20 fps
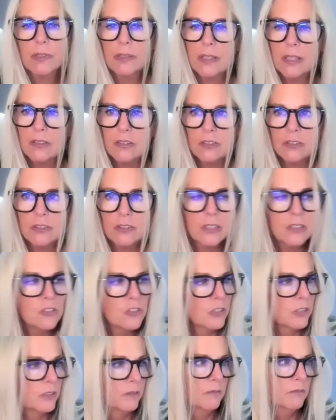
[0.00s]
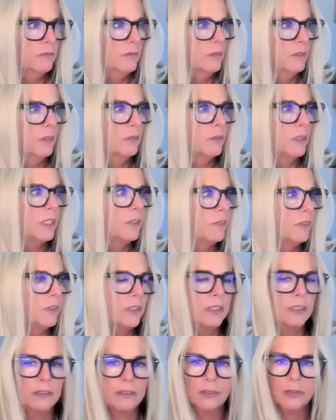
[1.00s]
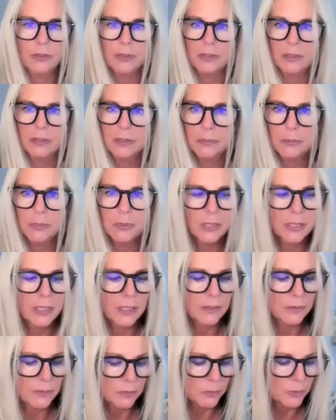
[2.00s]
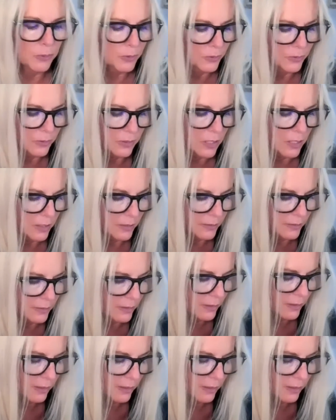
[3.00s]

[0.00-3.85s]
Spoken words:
legislation, or whatever he's doing, putting out the worst laws